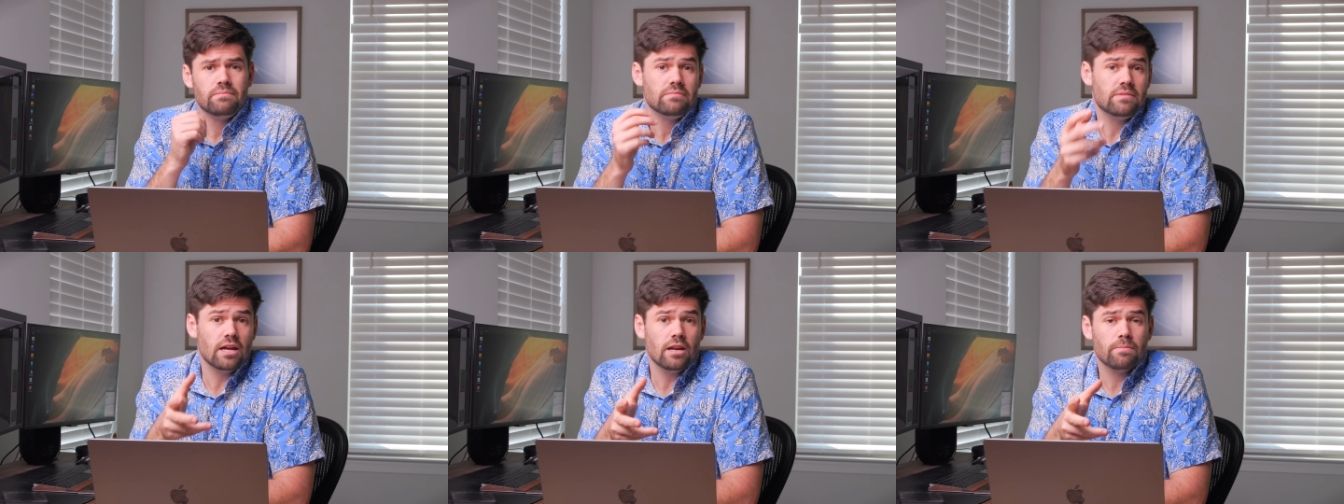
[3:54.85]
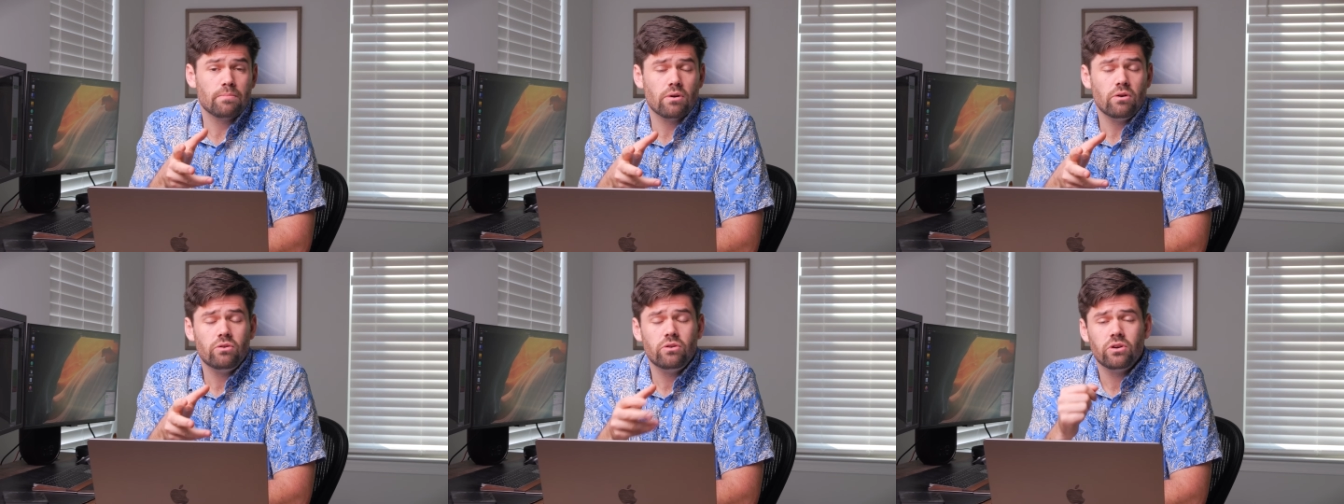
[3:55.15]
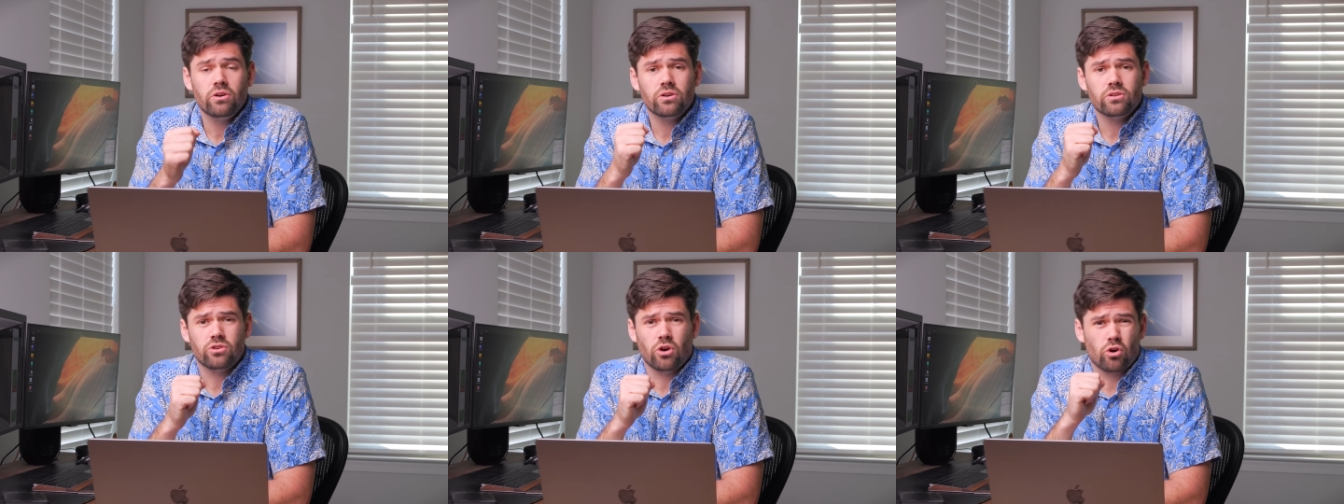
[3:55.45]
Data
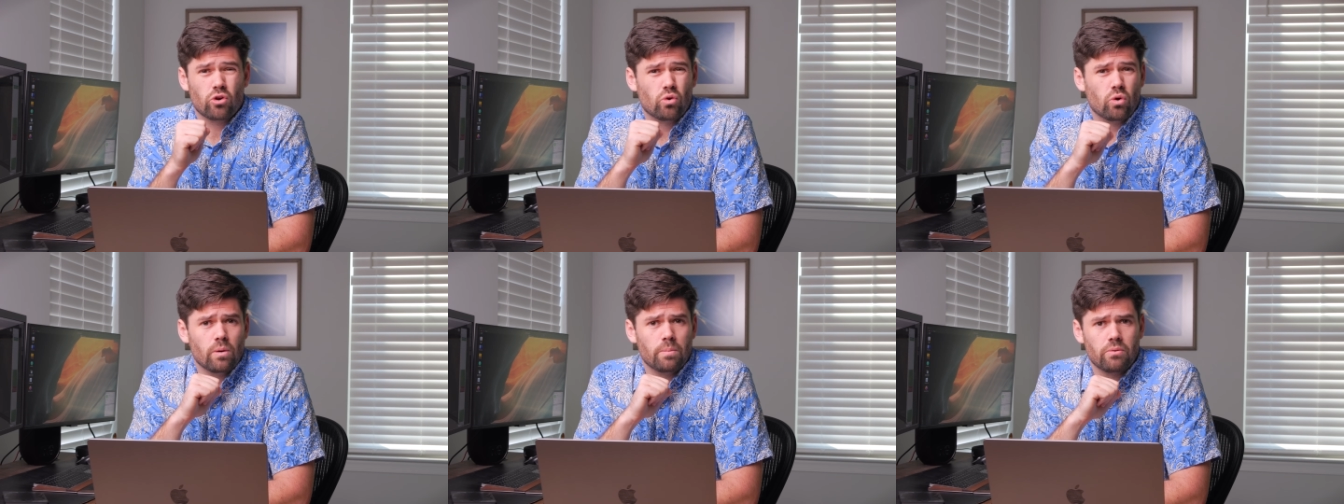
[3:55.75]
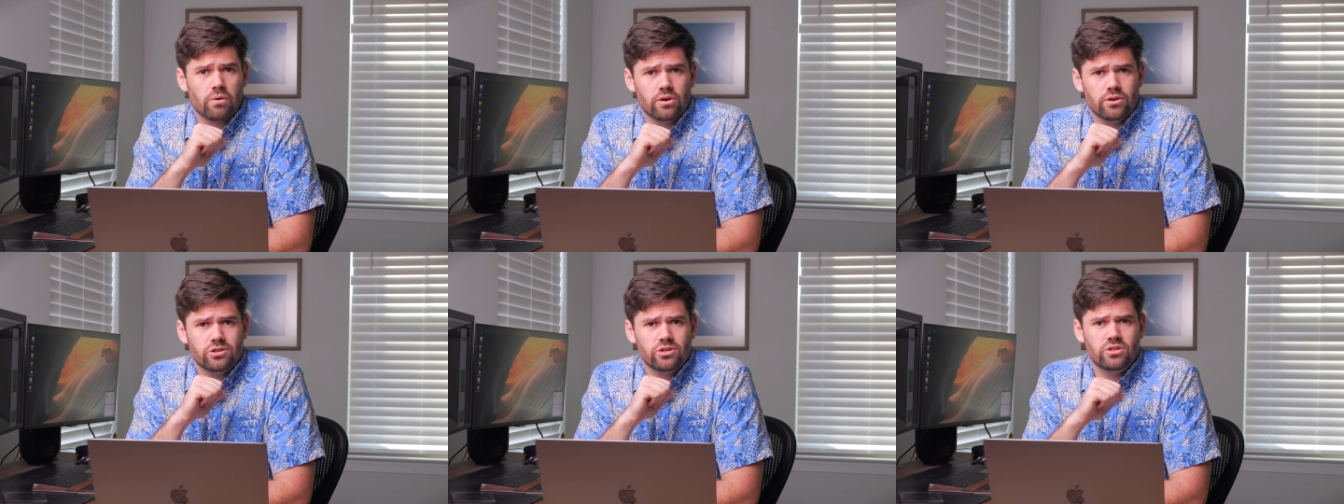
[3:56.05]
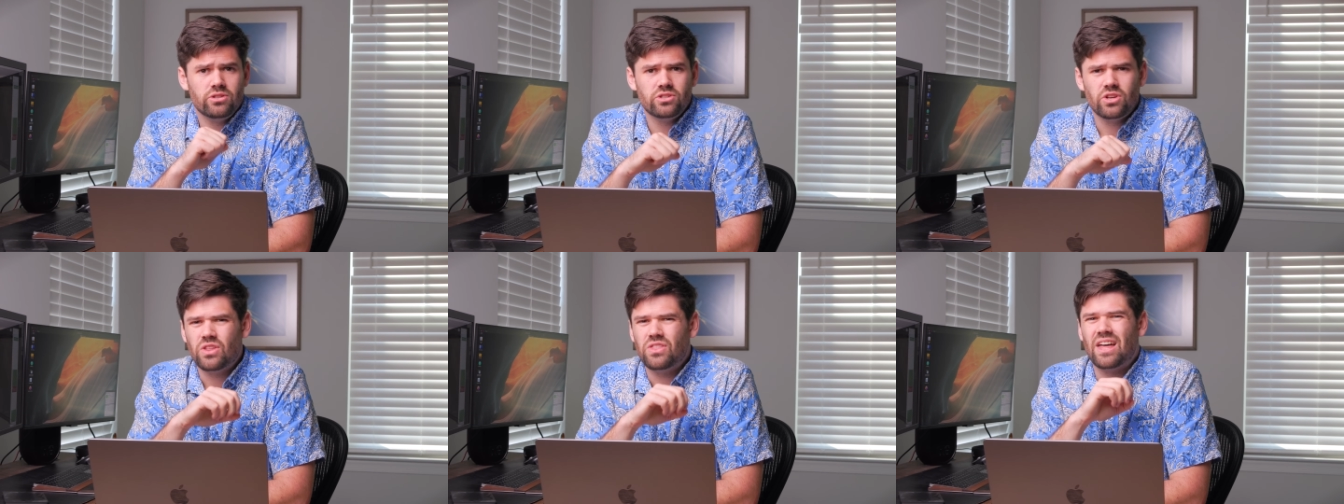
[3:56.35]
brokers are
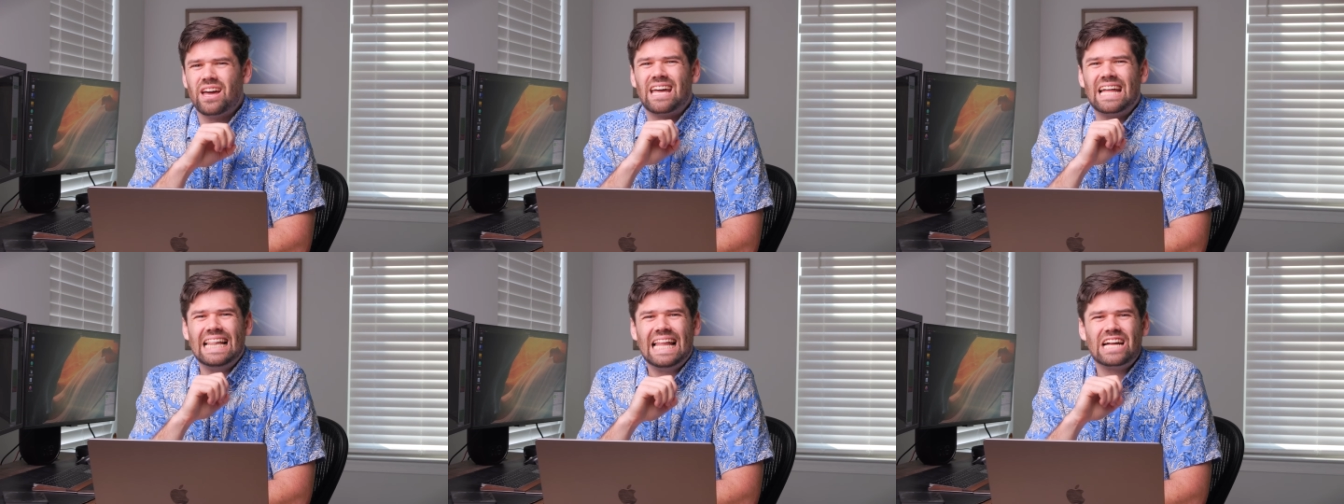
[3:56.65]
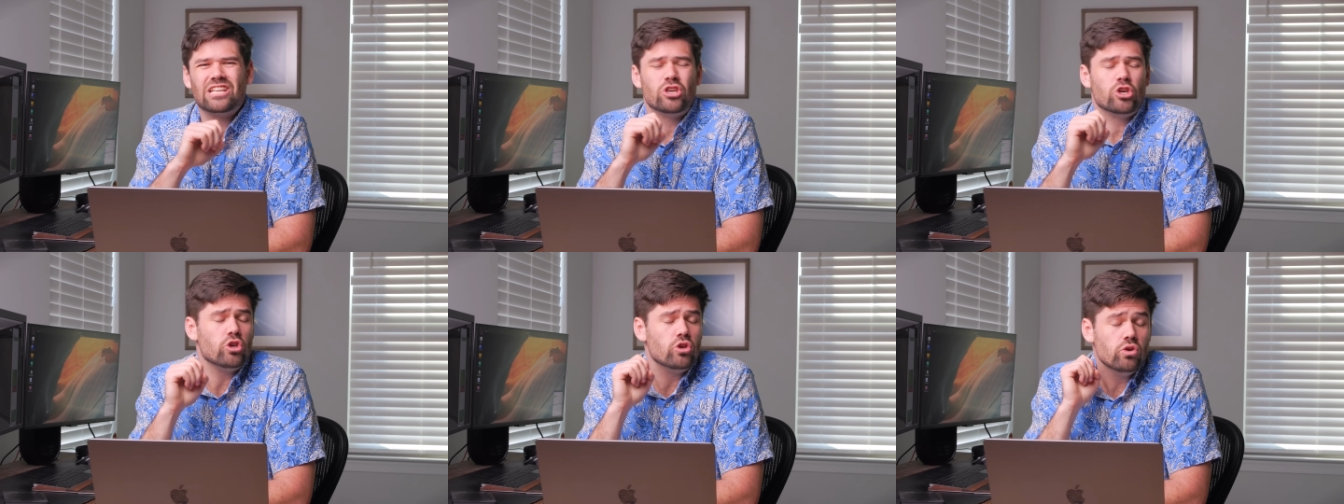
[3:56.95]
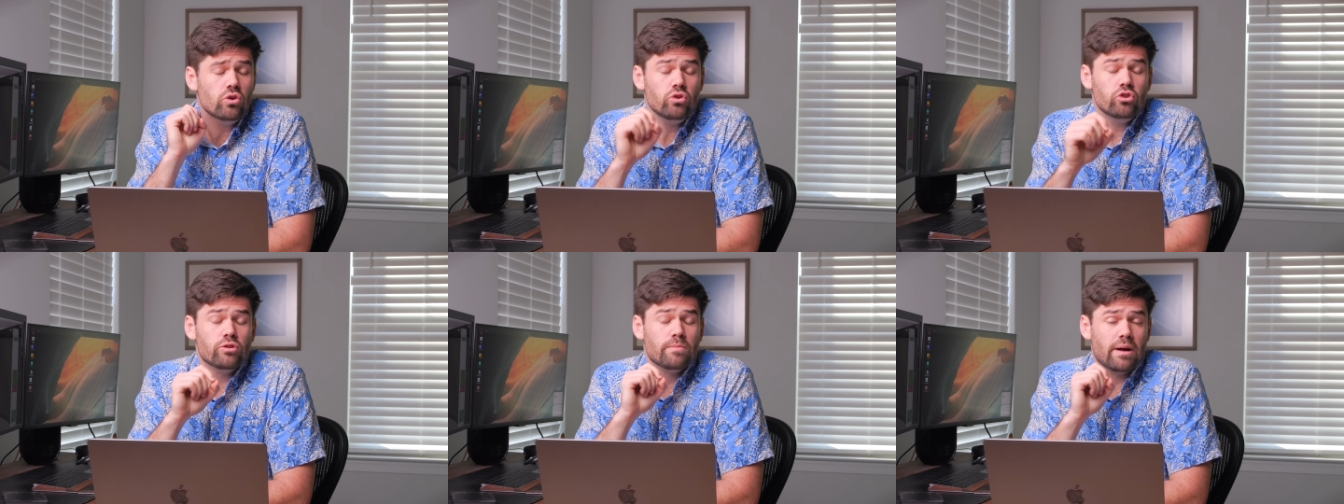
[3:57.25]
corporations that collect
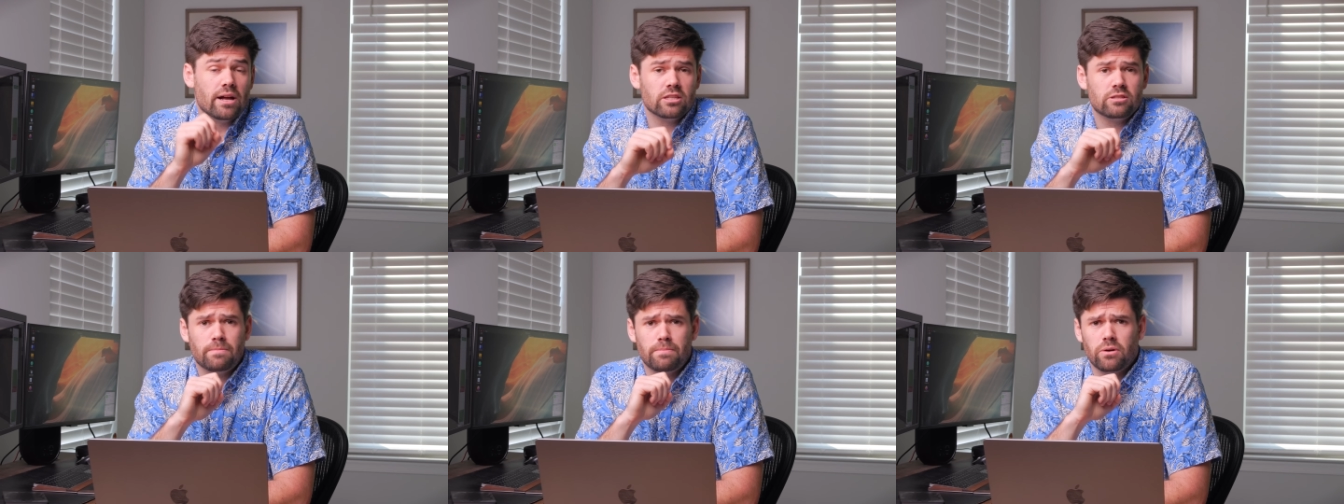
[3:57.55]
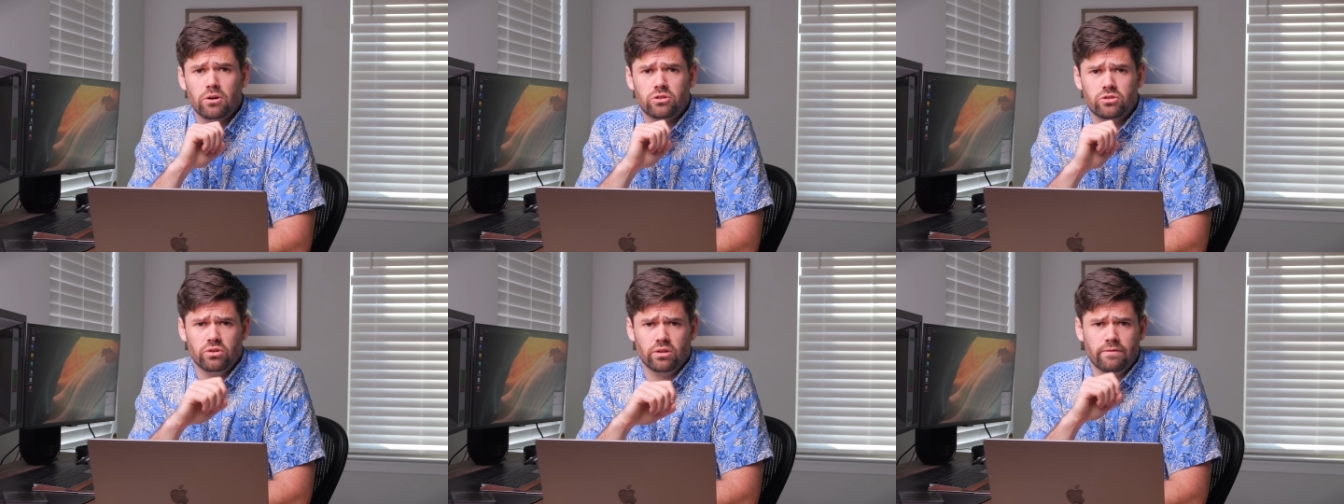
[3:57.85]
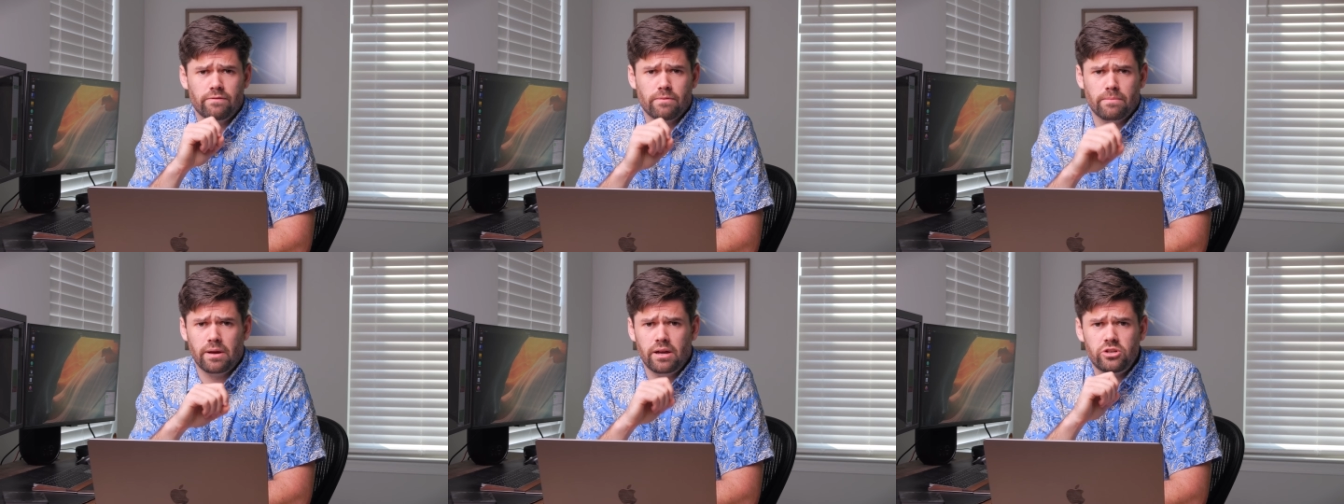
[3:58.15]
huge amounts of personal
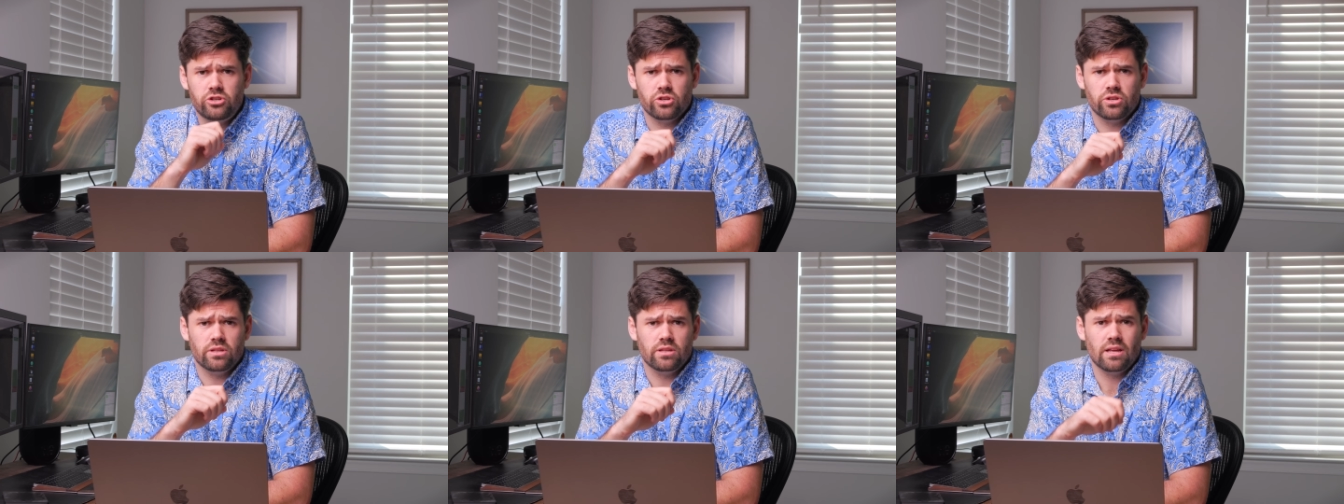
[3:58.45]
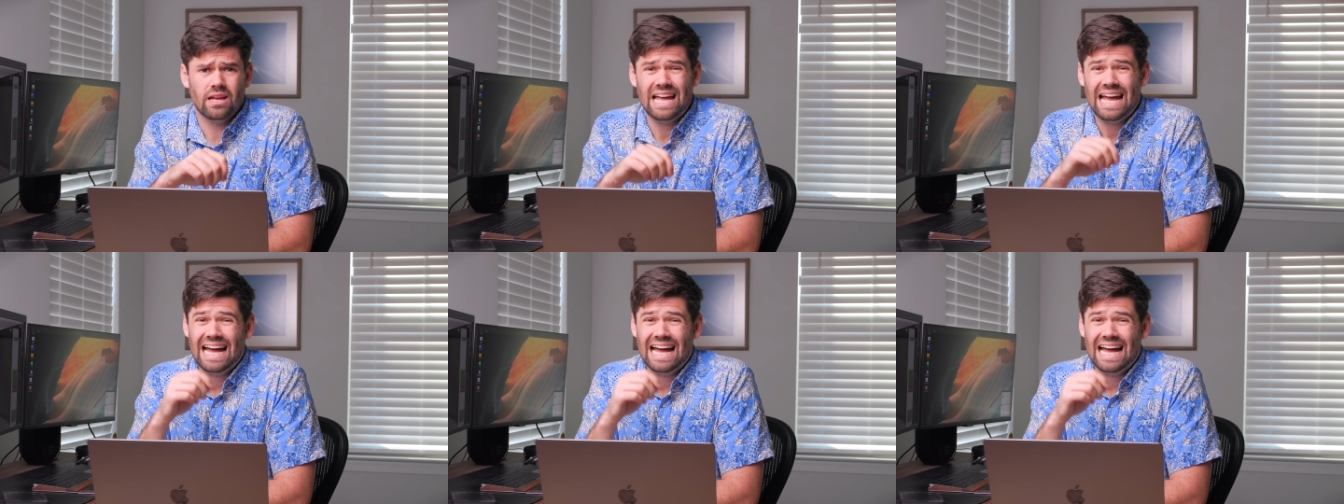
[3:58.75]
information,